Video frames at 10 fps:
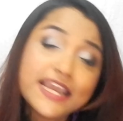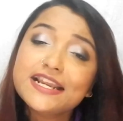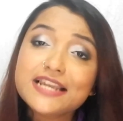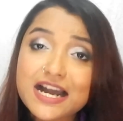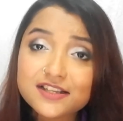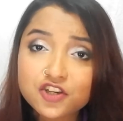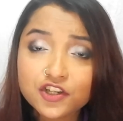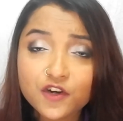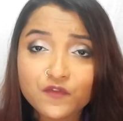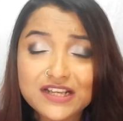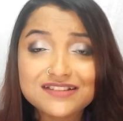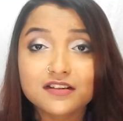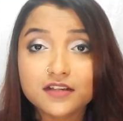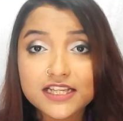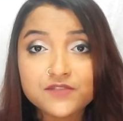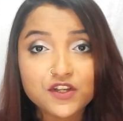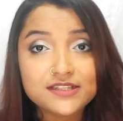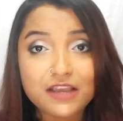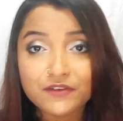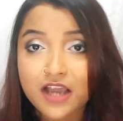It lasts on your face at least for
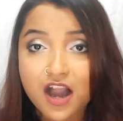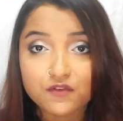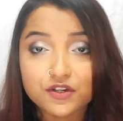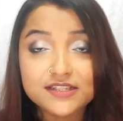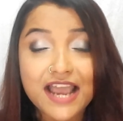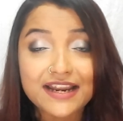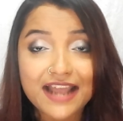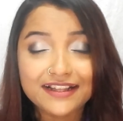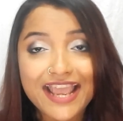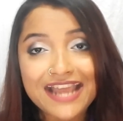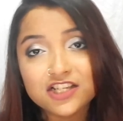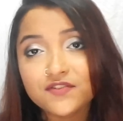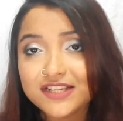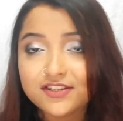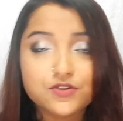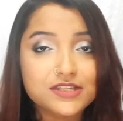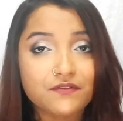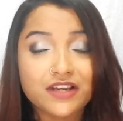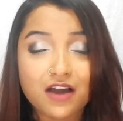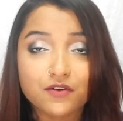7 hours, and at the end of 6 to
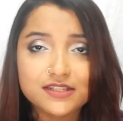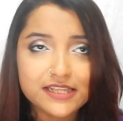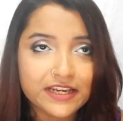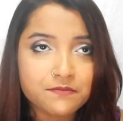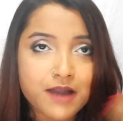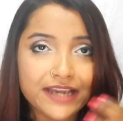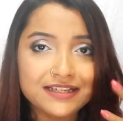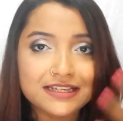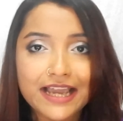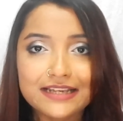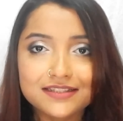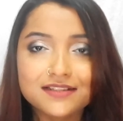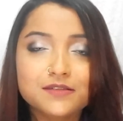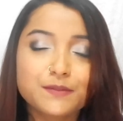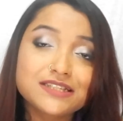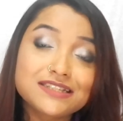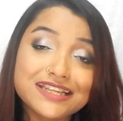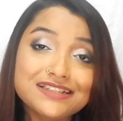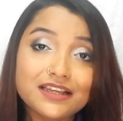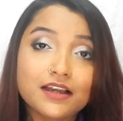7 hours it might lighten, but
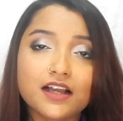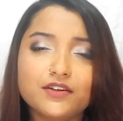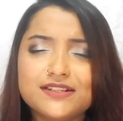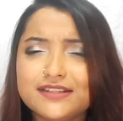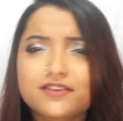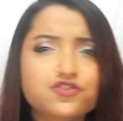since the color is